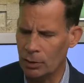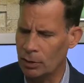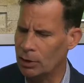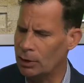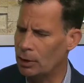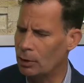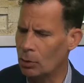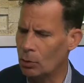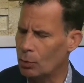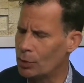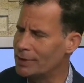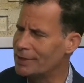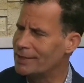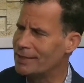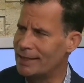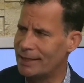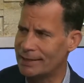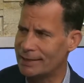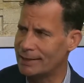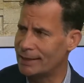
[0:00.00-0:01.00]

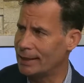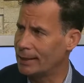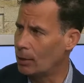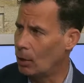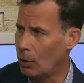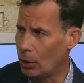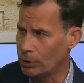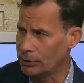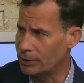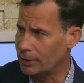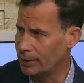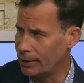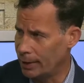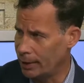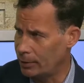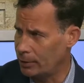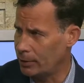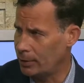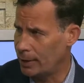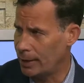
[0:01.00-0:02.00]
resisting
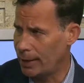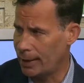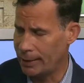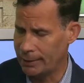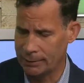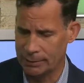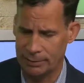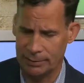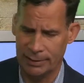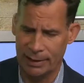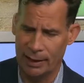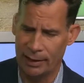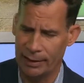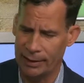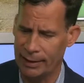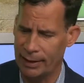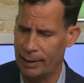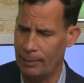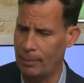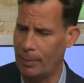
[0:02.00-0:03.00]
altogether that,
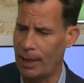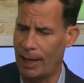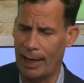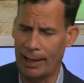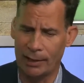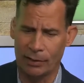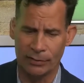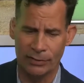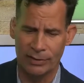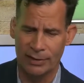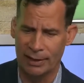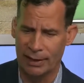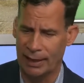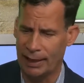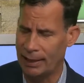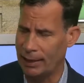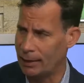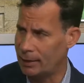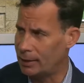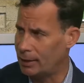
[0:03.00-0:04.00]
telling them, I don't see
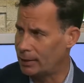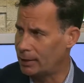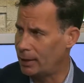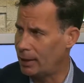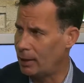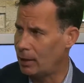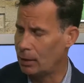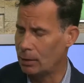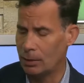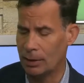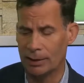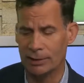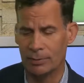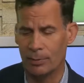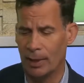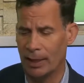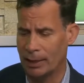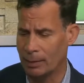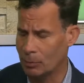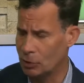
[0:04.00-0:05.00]
anything there. Let's
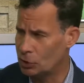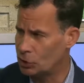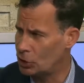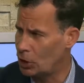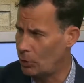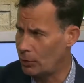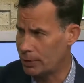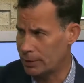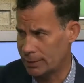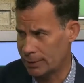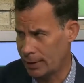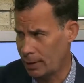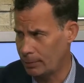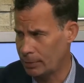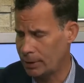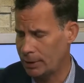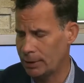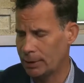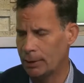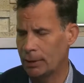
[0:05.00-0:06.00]
make them show us
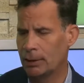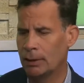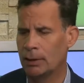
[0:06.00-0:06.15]
something.